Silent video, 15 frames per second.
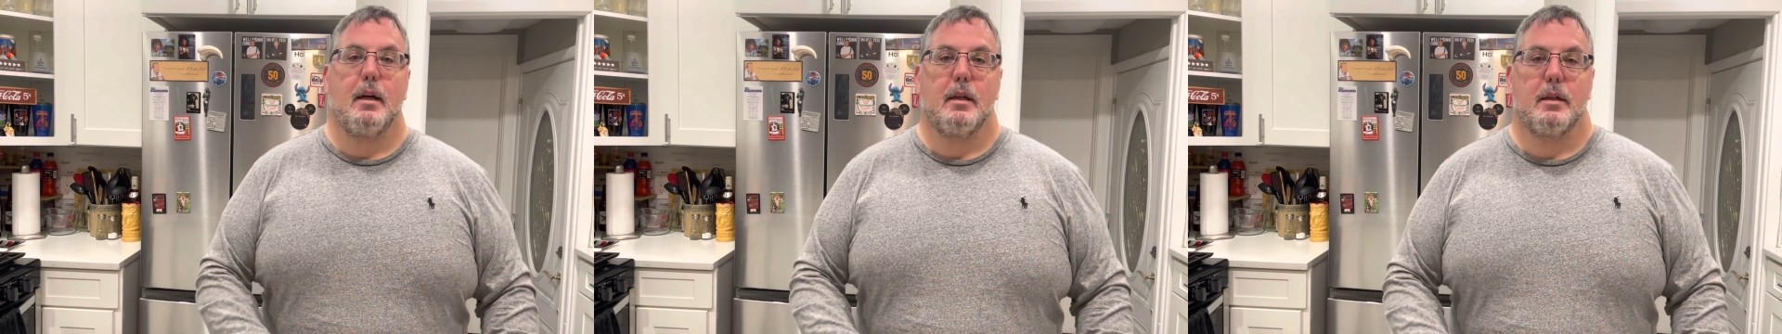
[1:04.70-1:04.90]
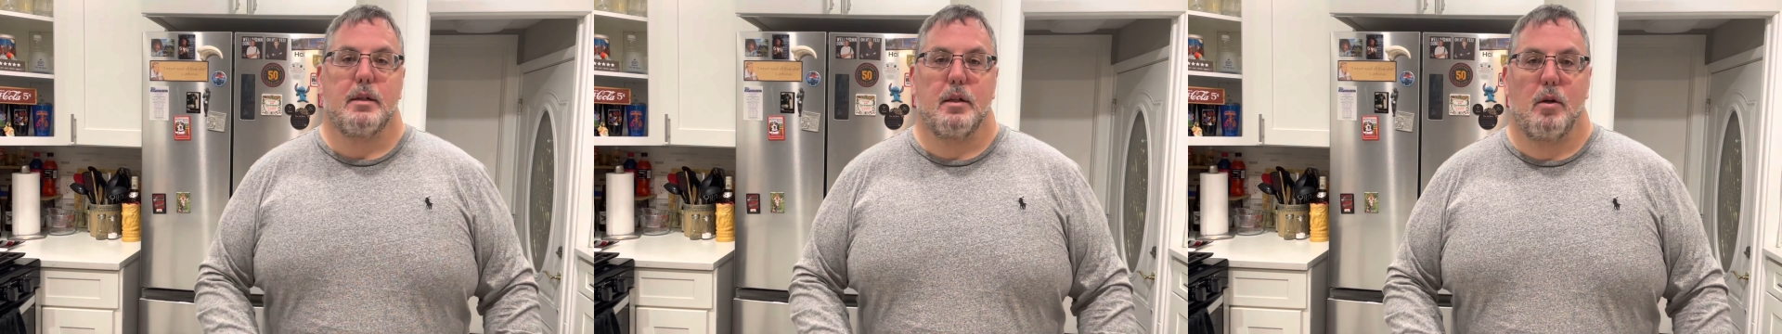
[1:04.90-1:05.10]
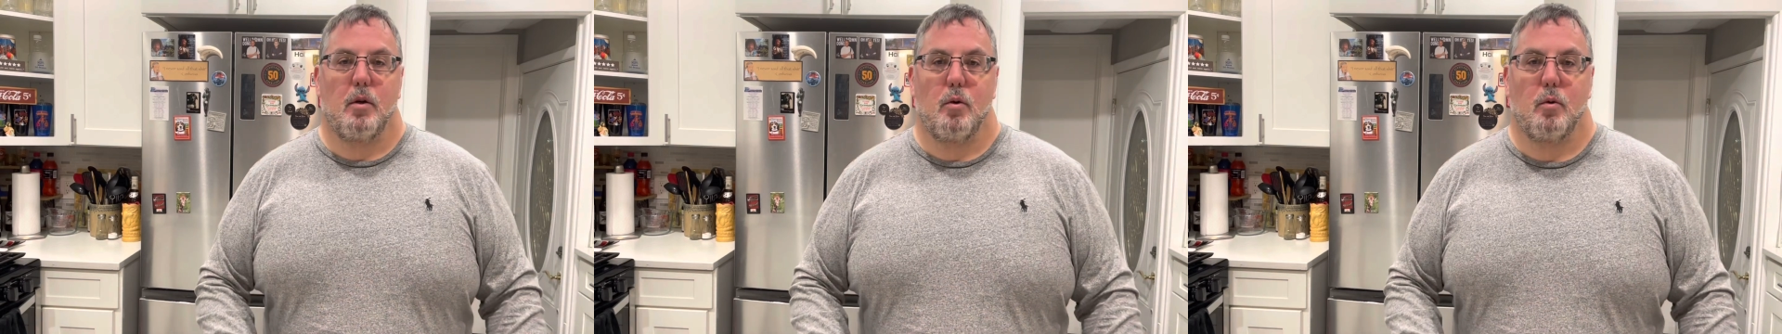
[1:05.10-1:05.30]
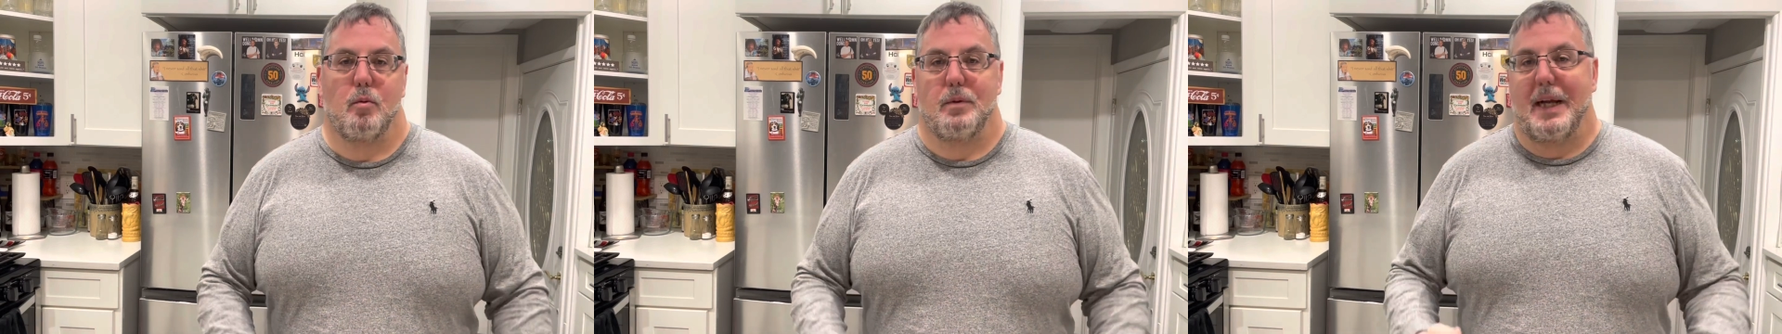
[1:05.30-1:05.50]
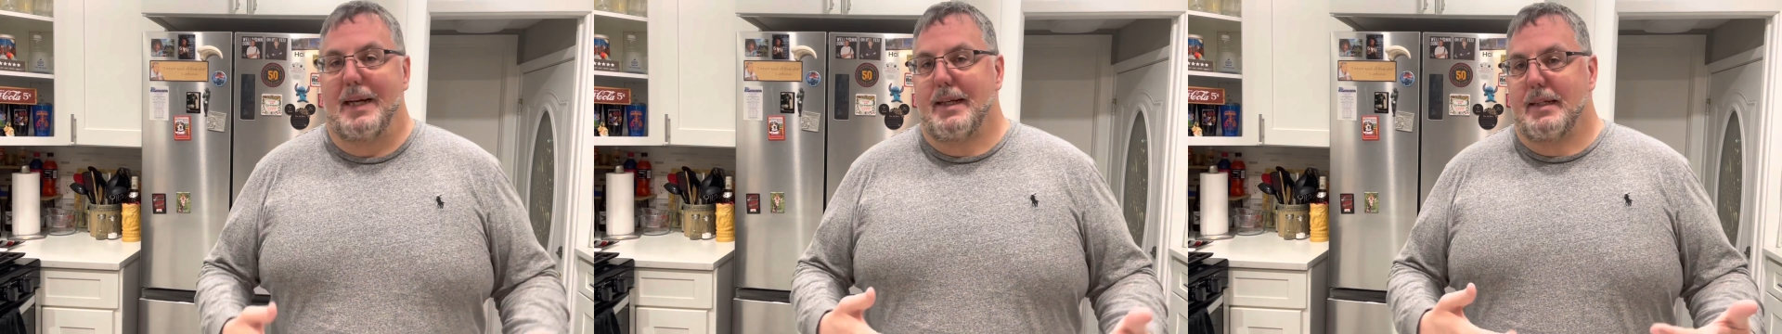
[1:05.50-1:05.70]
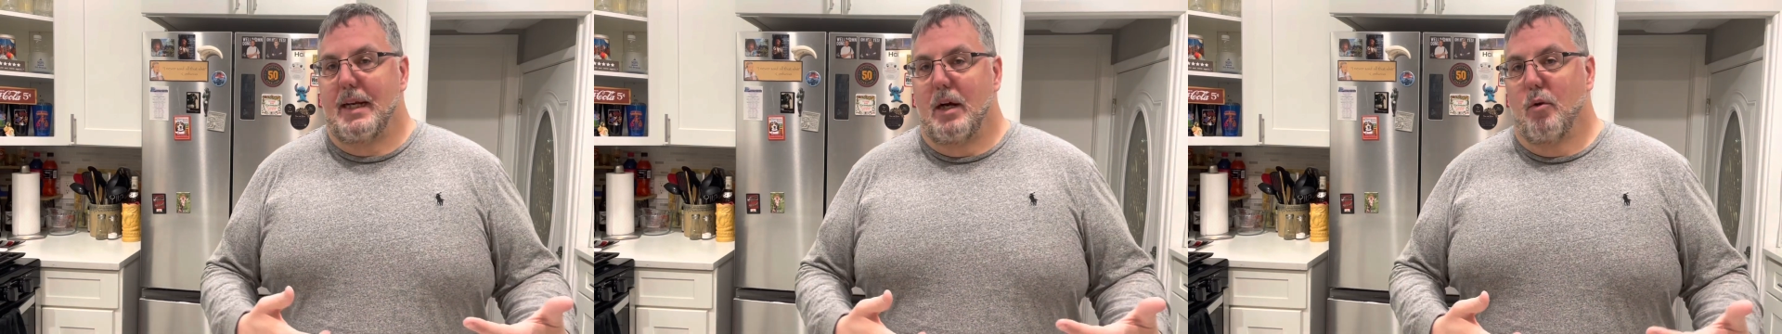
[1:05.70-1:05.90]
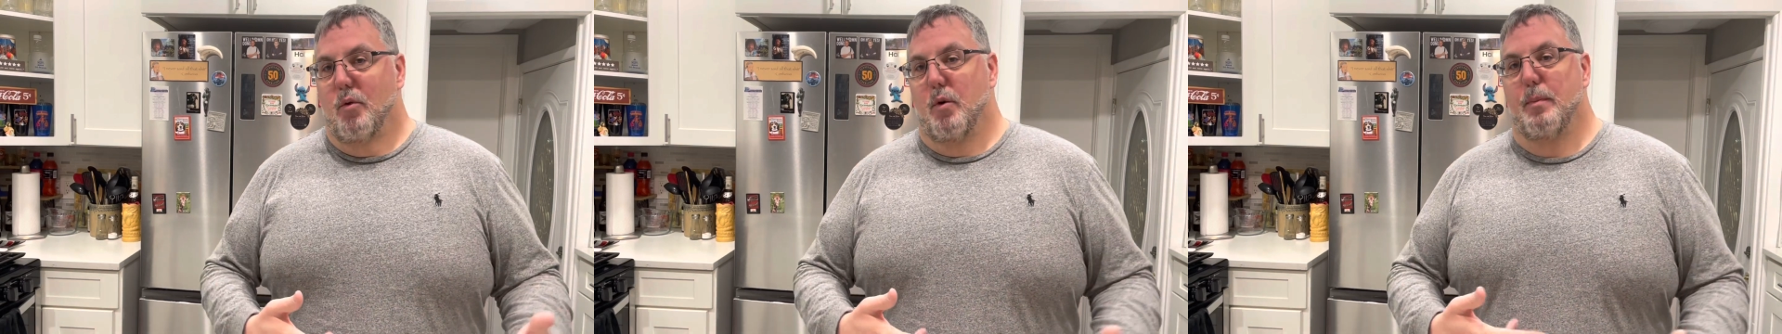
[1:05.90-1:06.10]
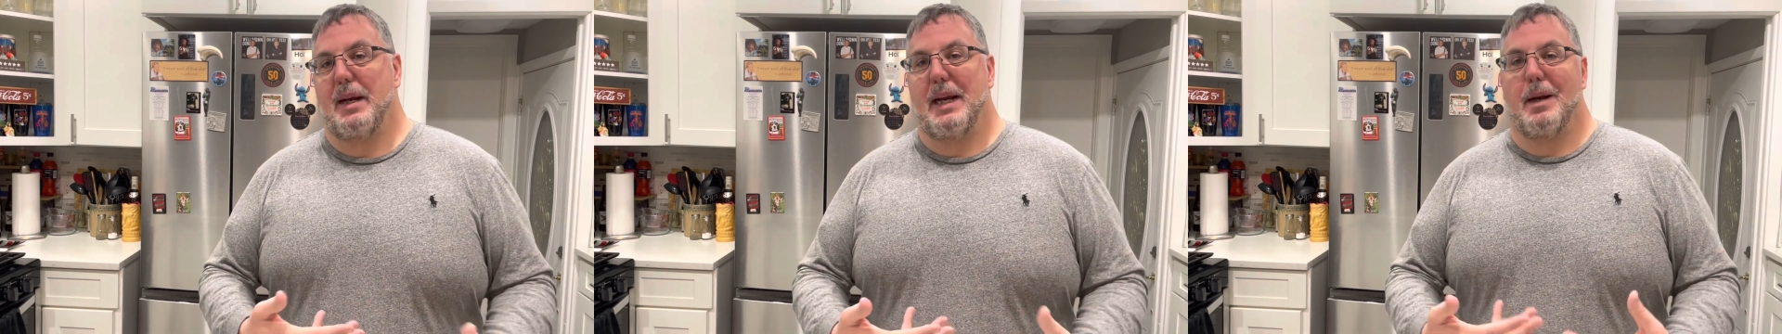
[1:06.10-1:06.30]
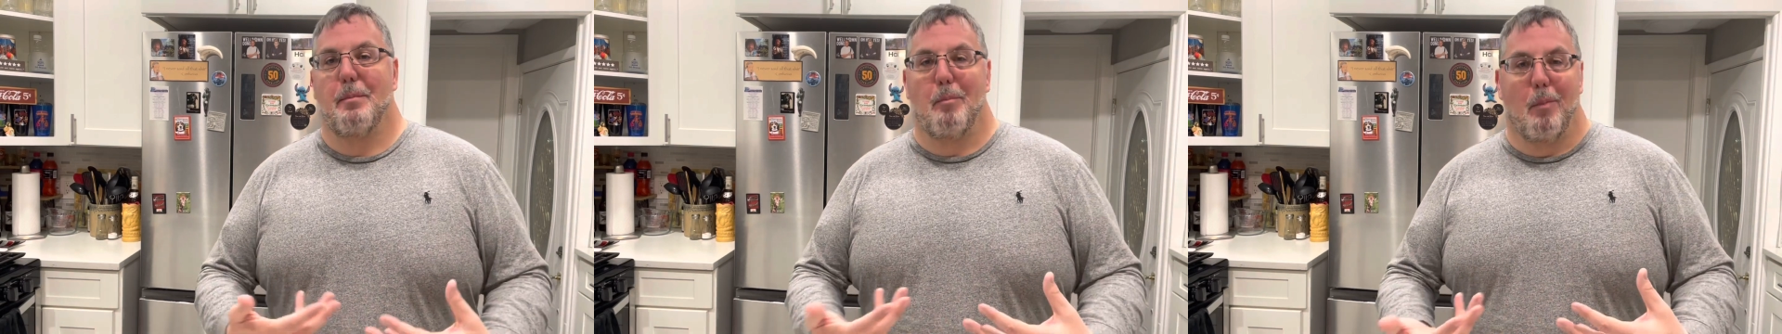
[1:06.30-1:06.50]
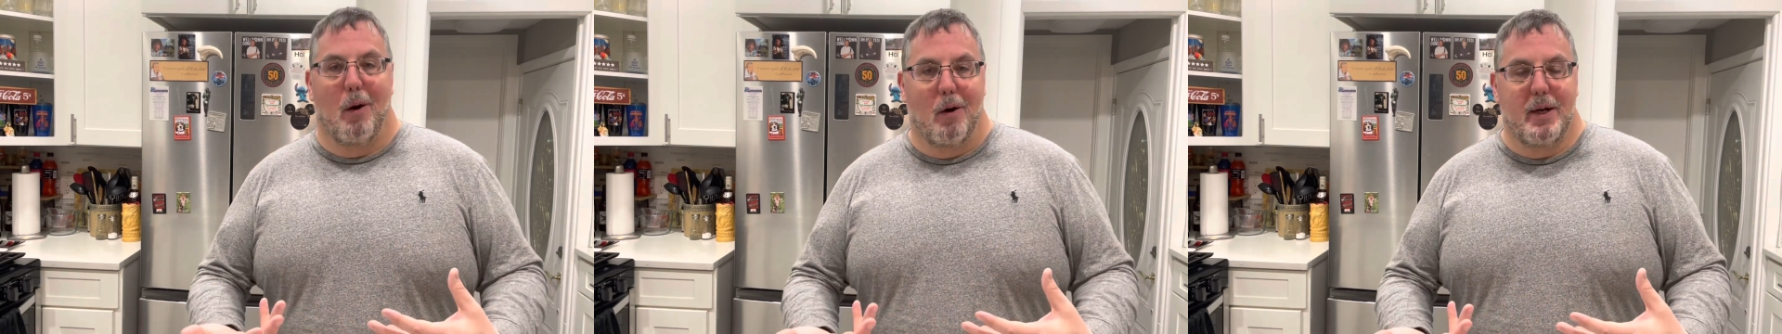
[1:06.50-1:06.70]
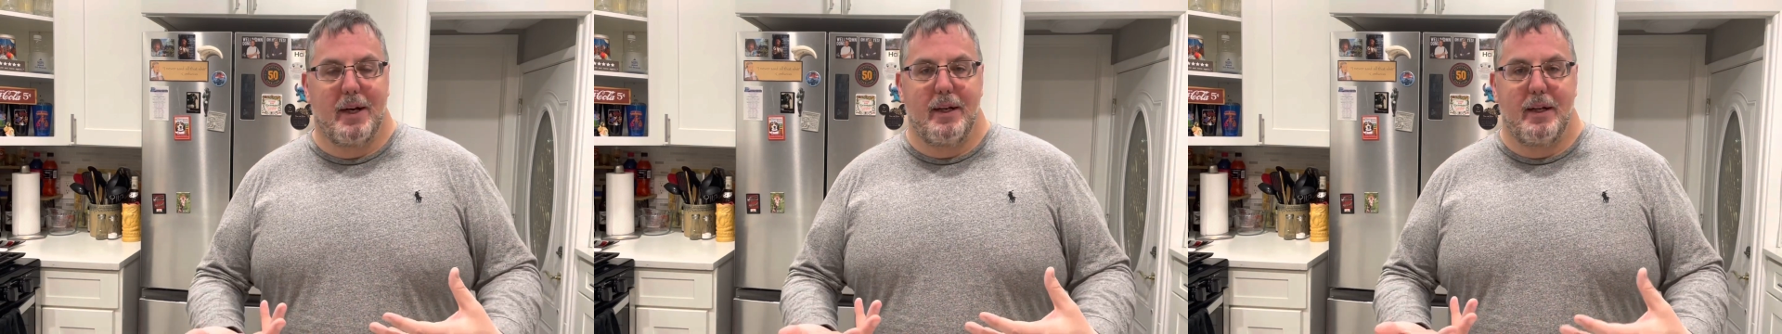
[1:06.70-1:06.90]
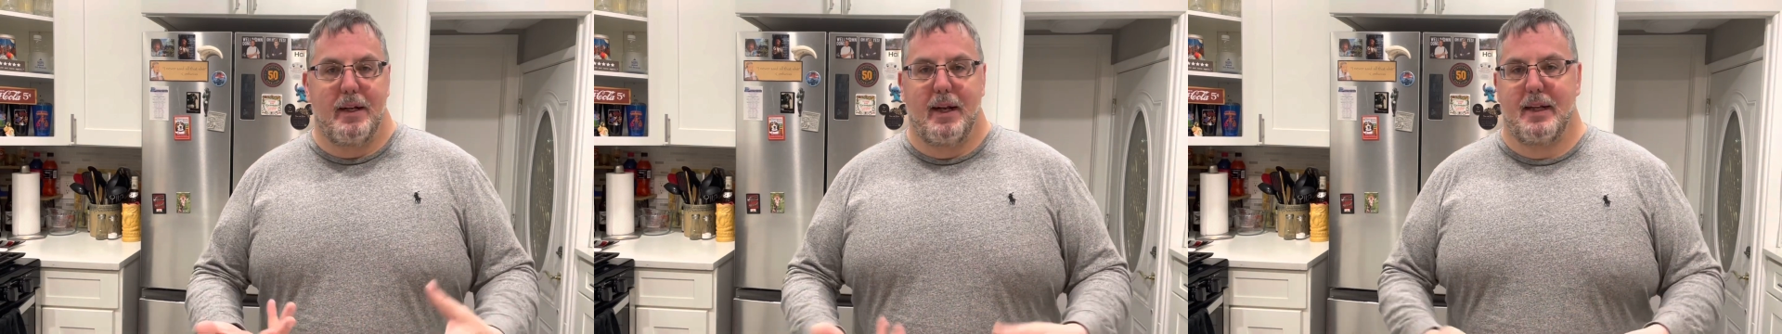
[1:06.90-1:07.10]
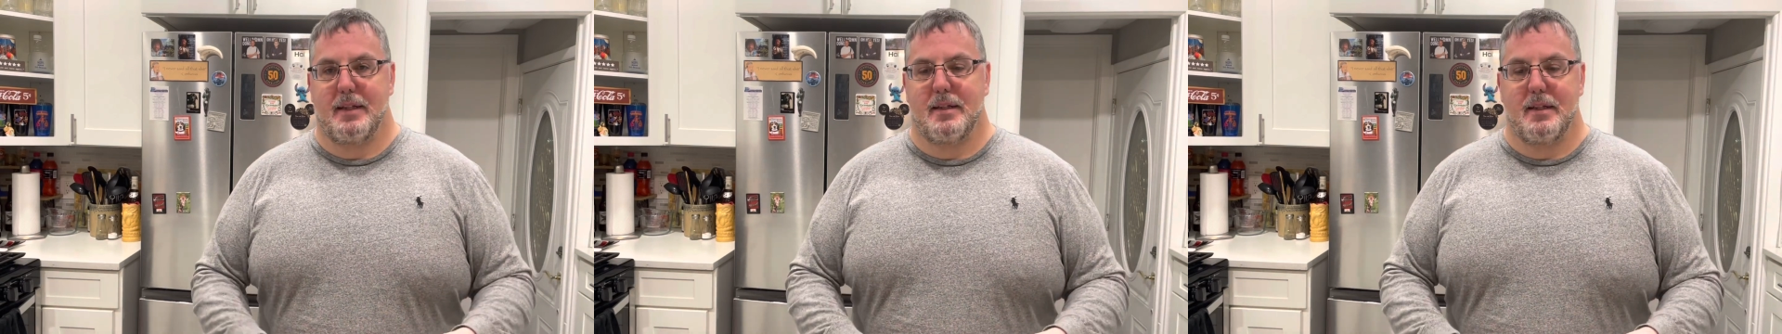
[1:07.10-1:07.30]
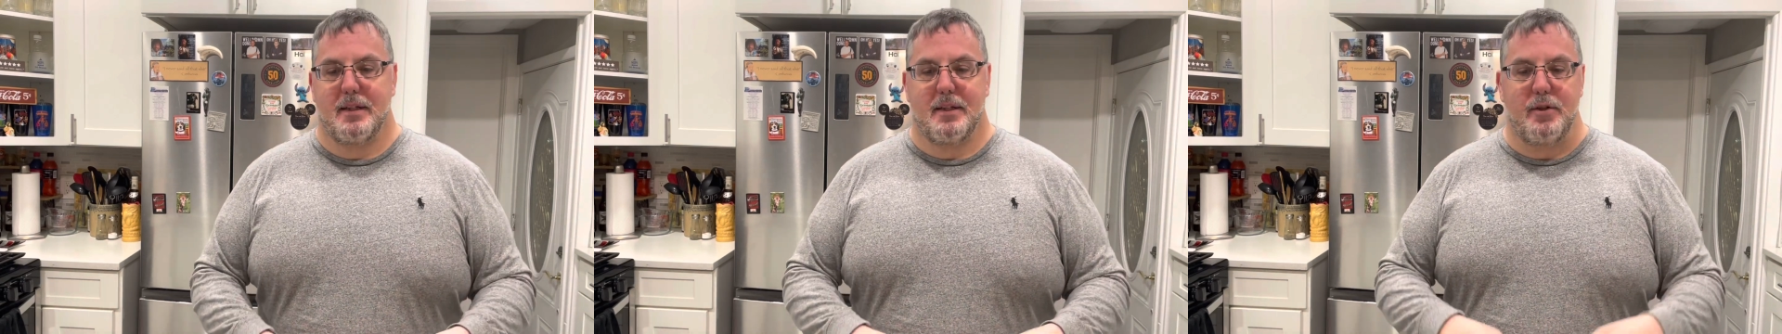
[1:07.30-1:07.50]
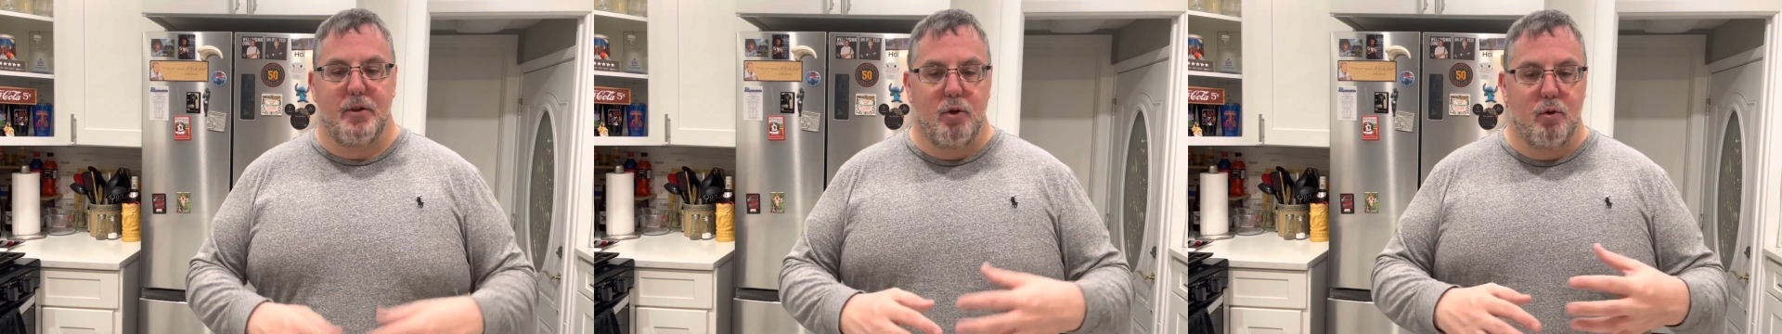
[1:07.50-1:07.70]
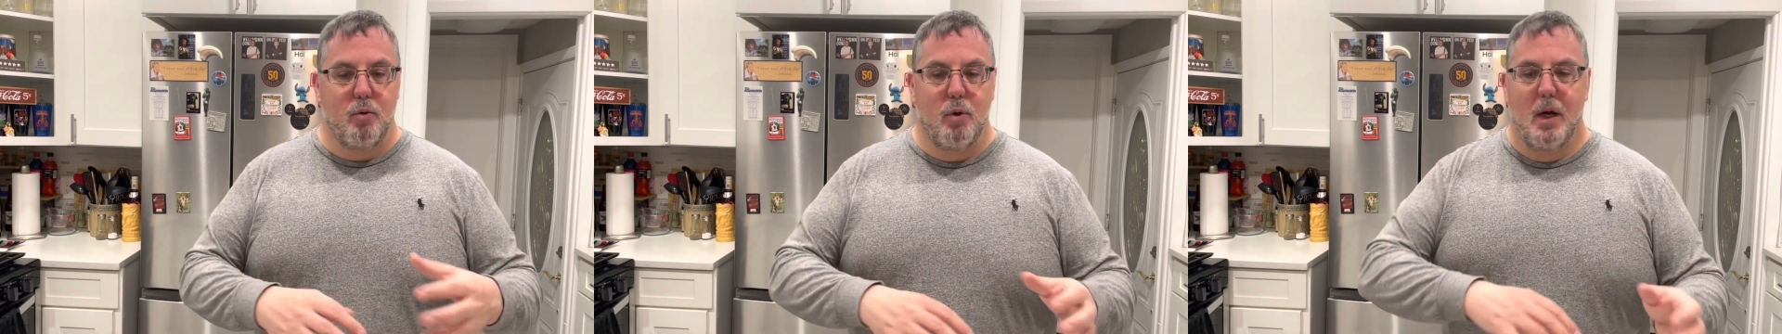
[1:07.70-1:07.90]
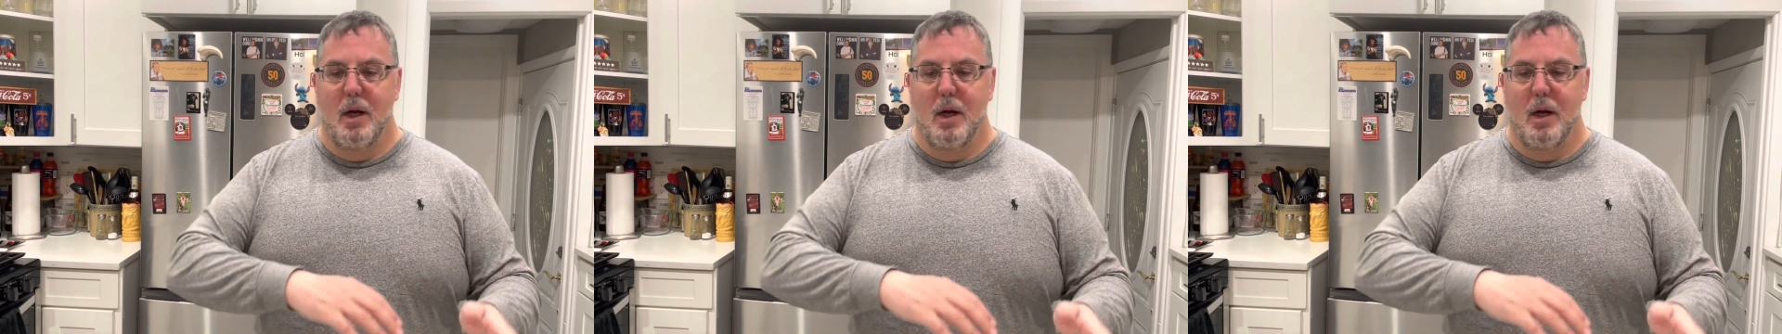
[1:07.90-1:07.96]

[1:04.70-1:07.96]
So that is how they're being marketed as this new